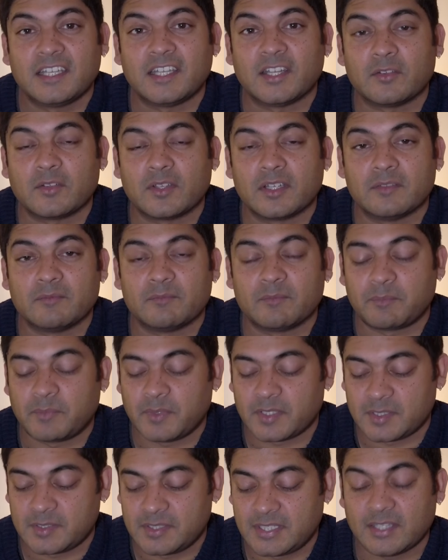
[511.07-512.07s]
you know,
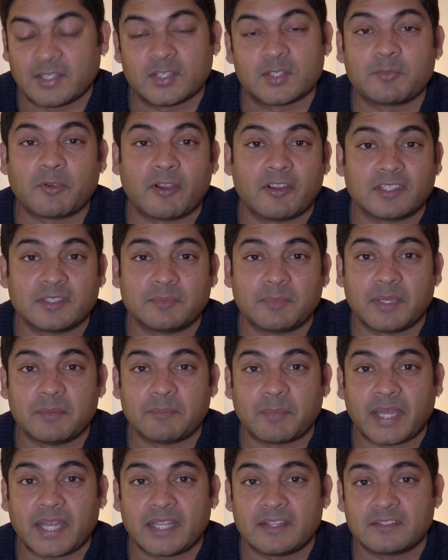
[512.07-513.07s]
still aspiring to be
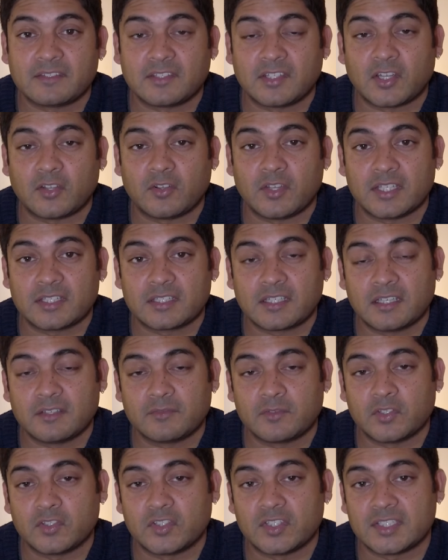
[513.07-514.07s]
in bands, you know, it's
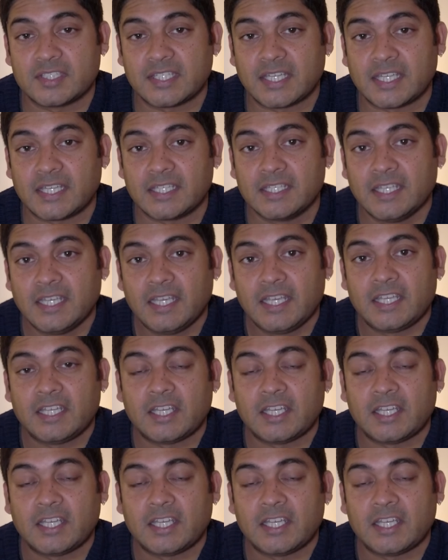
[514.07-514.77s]
kind of good to see,